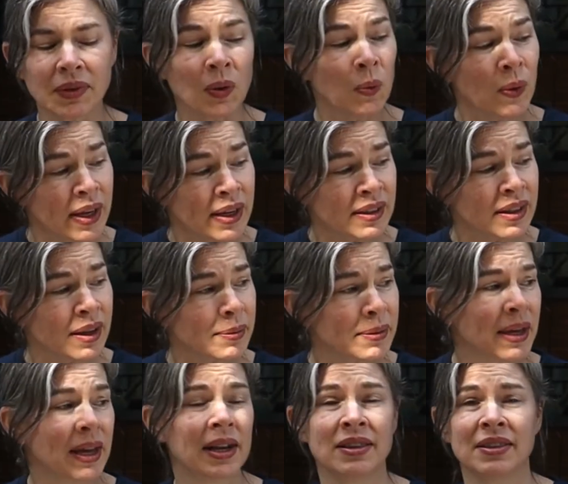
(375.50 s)
We ended up
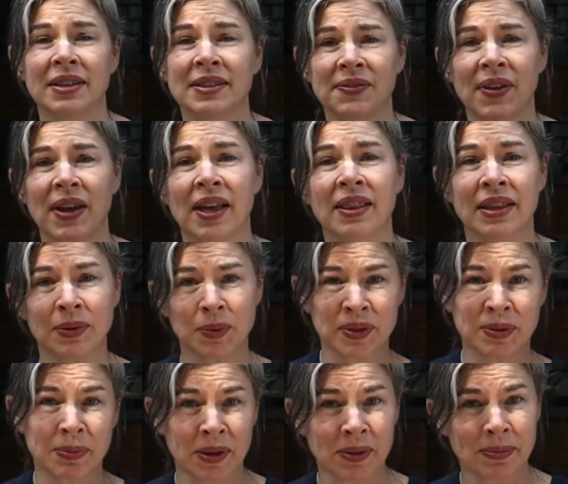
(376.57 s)
getting this van that was
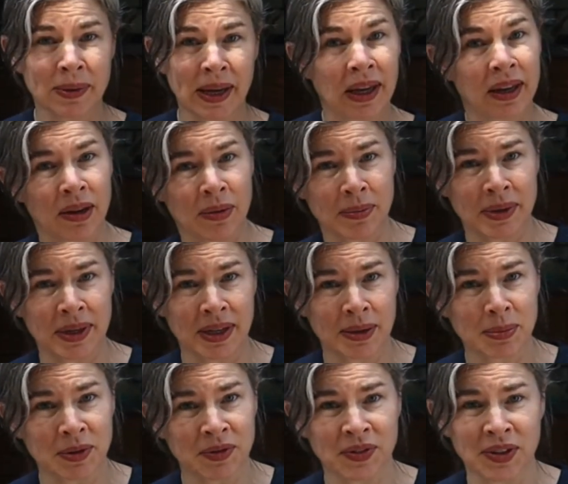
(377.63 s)
built by a company, a
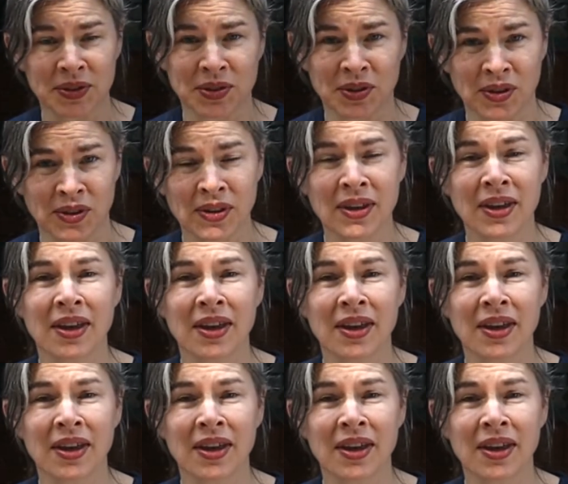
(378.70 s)
professional